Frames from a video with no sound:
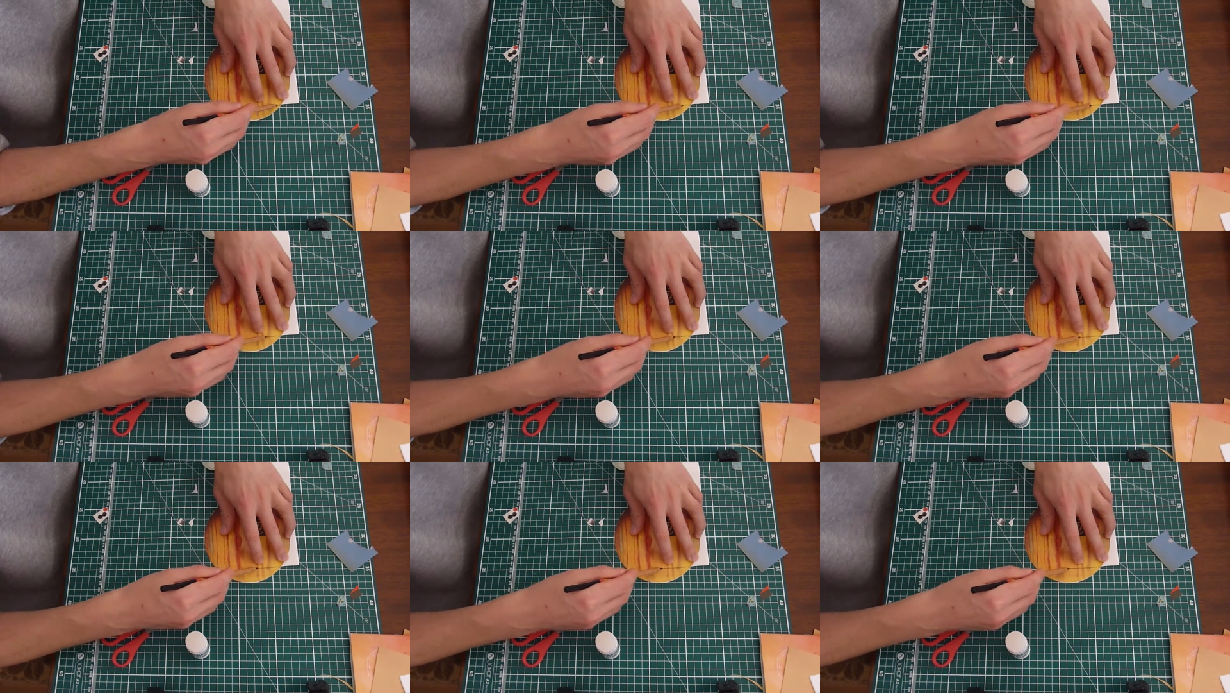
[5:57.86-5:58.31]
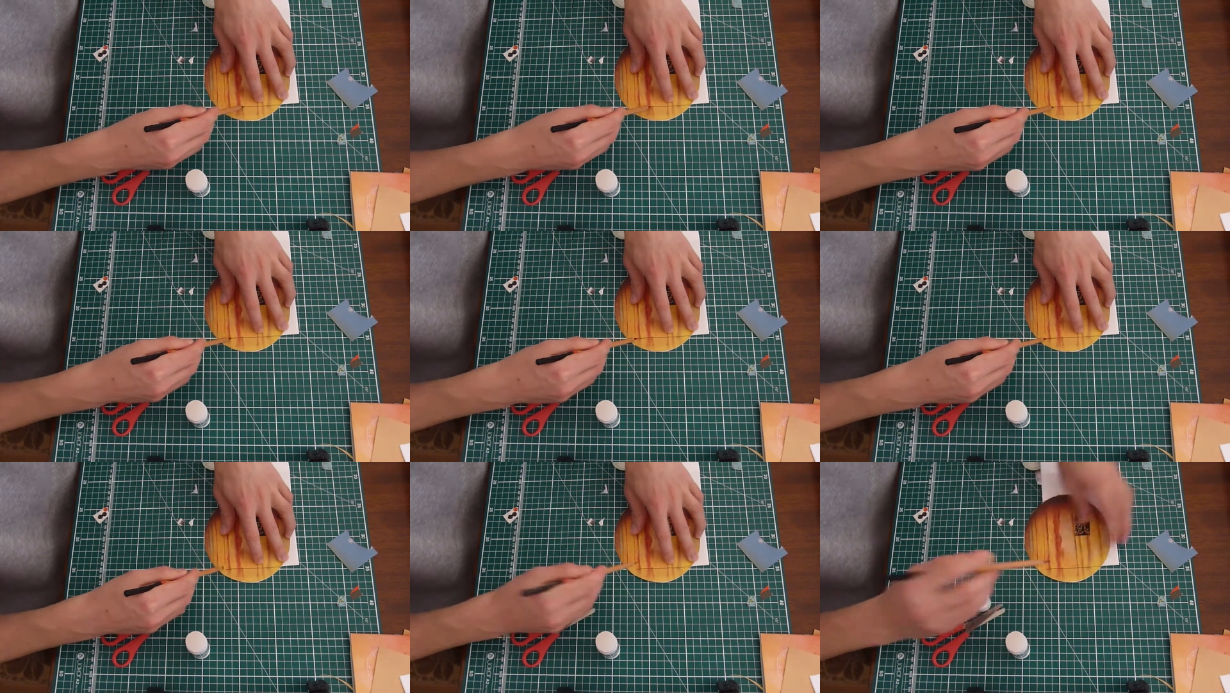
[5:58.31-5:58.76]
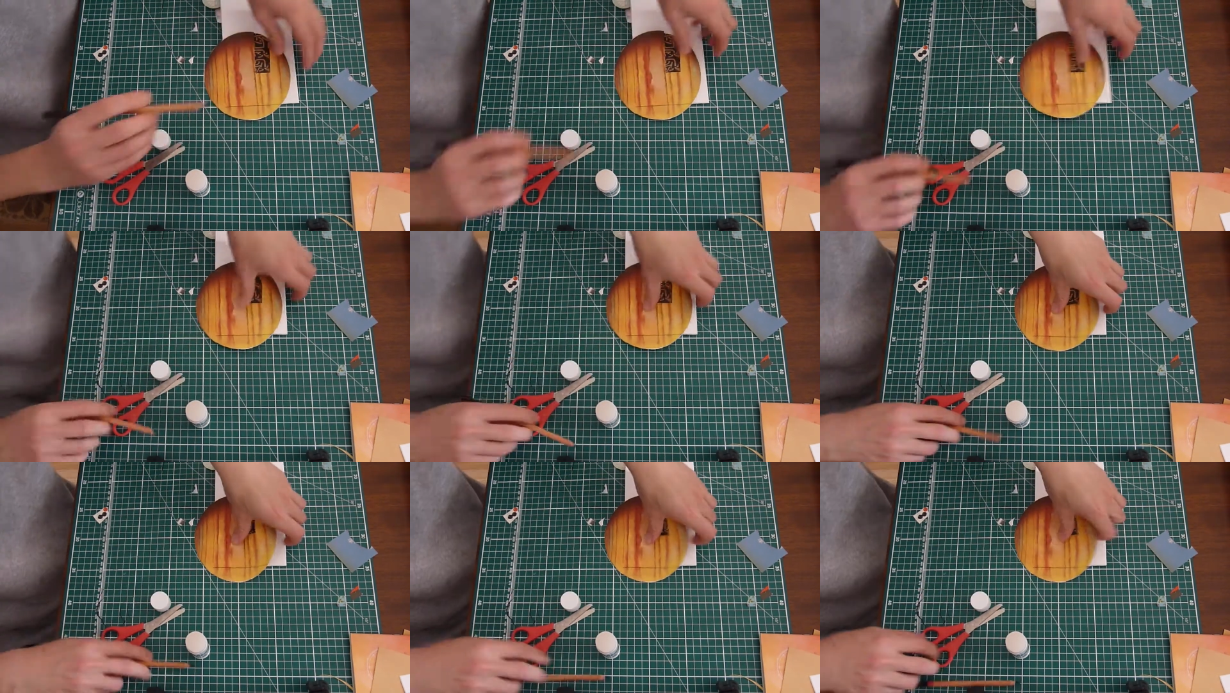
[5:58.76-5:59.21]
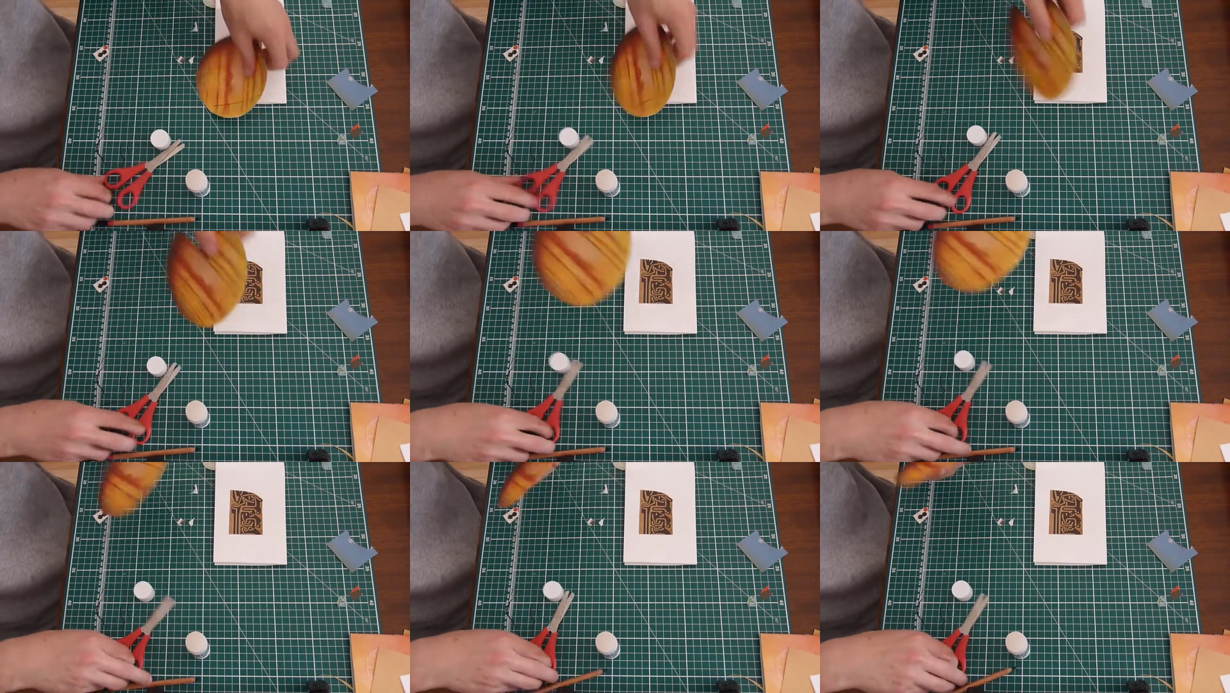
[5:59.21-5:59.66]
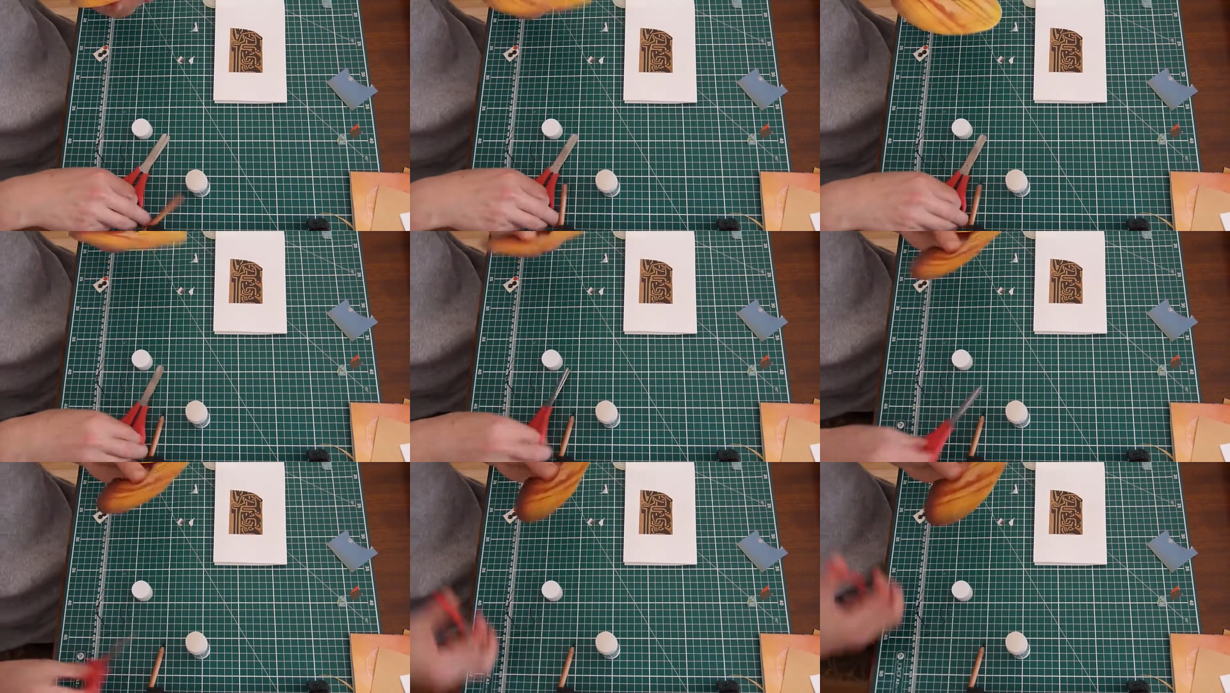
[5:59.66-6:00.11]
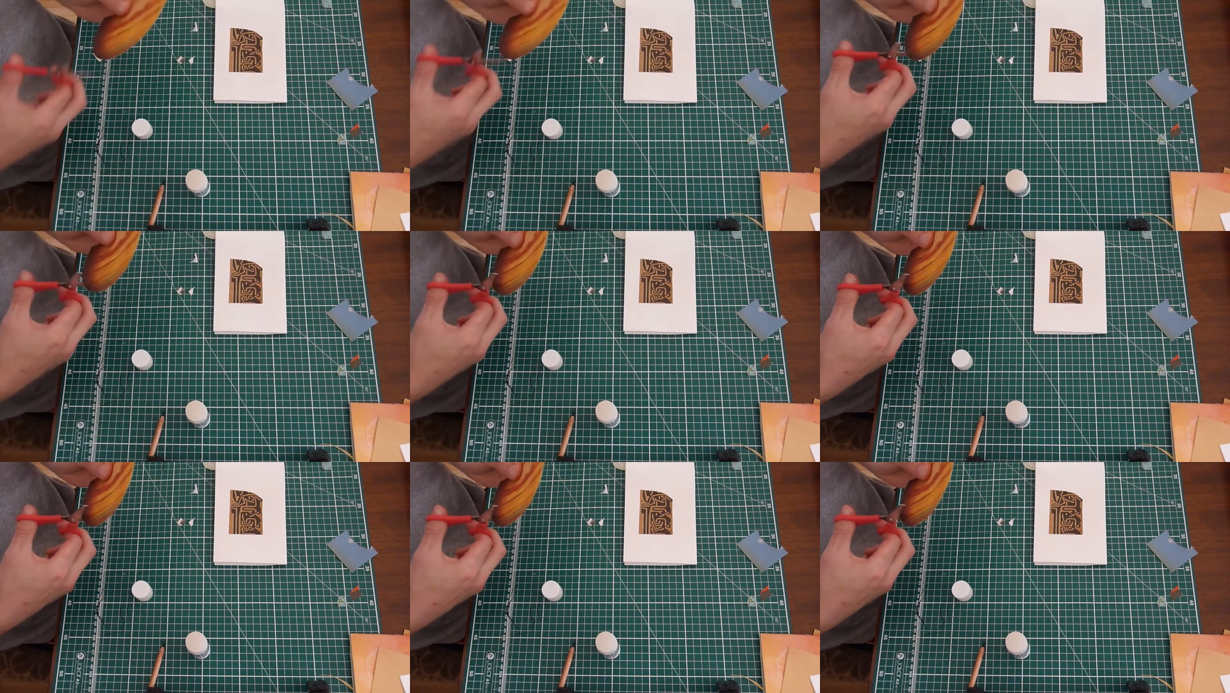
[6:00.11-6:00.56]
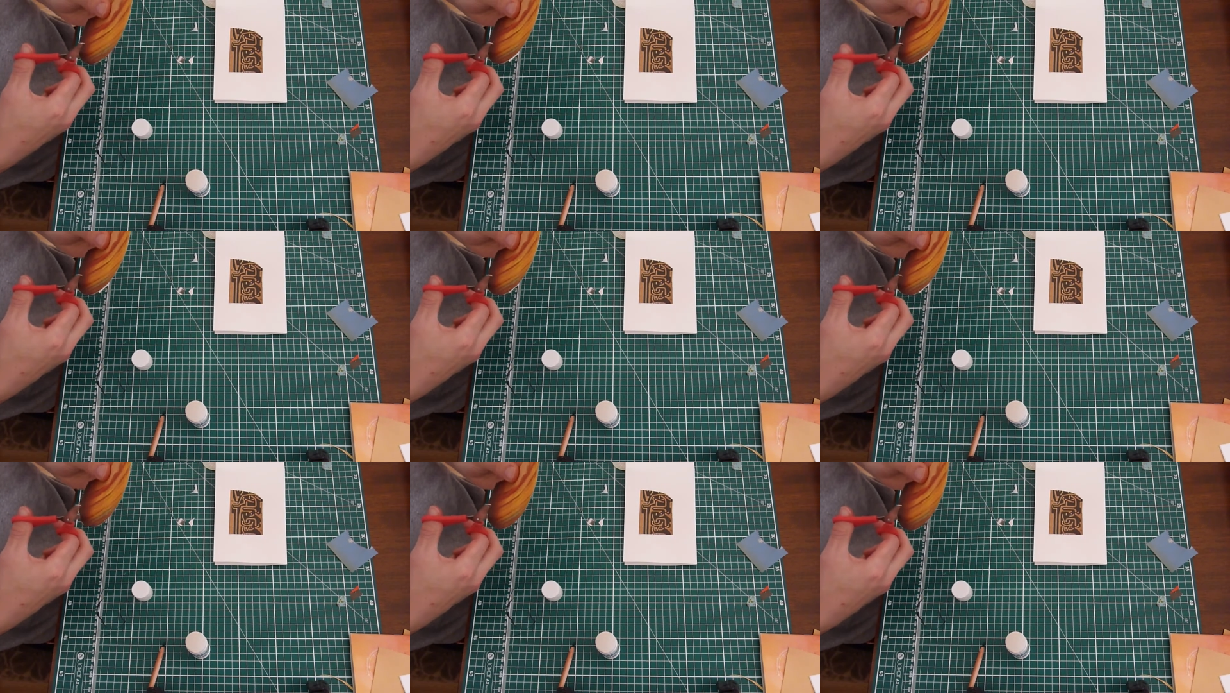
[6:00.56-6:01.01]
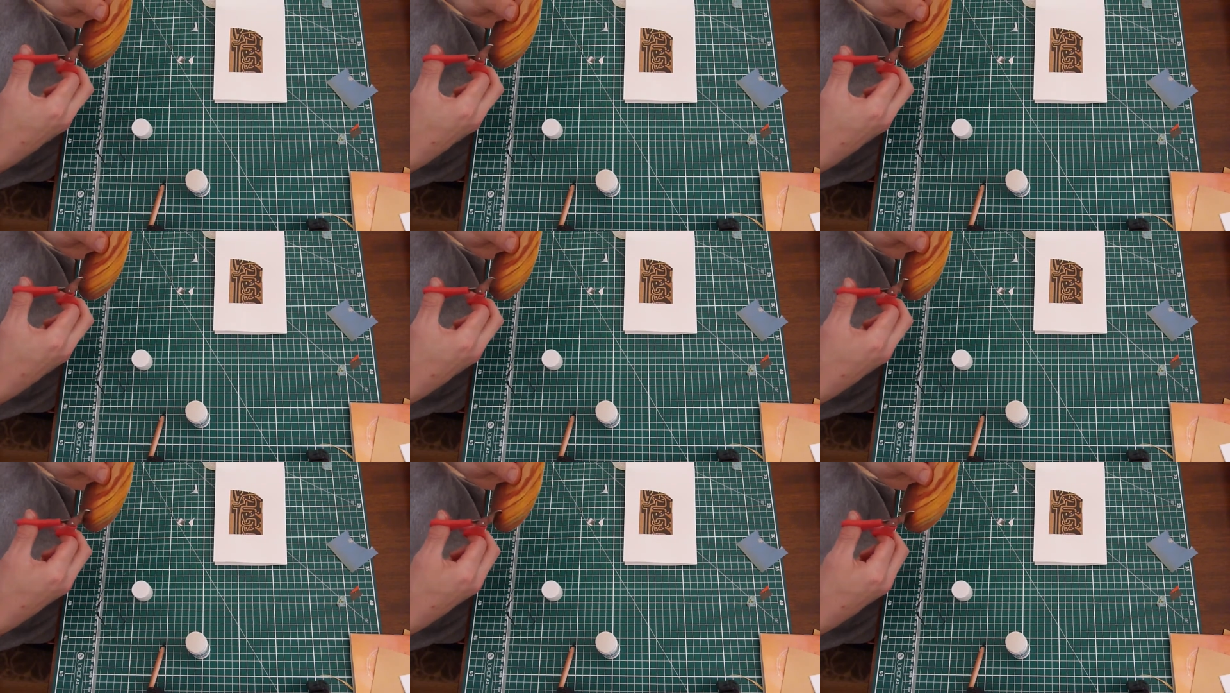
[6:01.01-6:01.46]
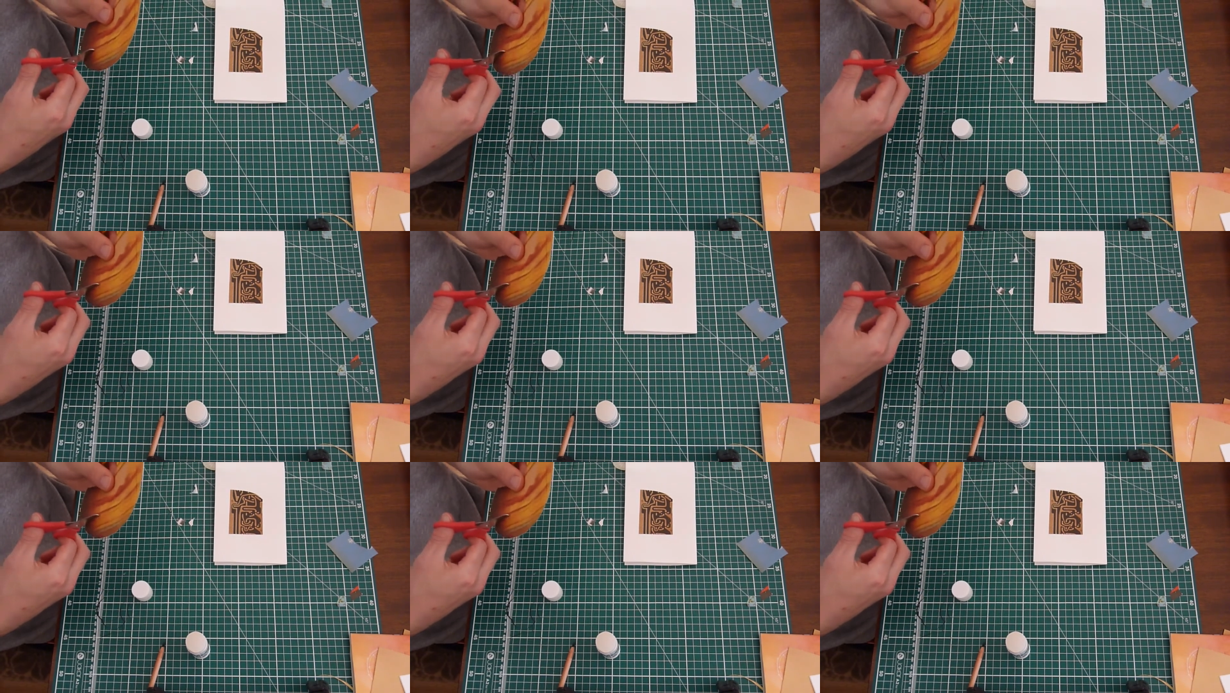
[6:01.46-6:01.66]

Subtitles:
[unreadable: no face in view]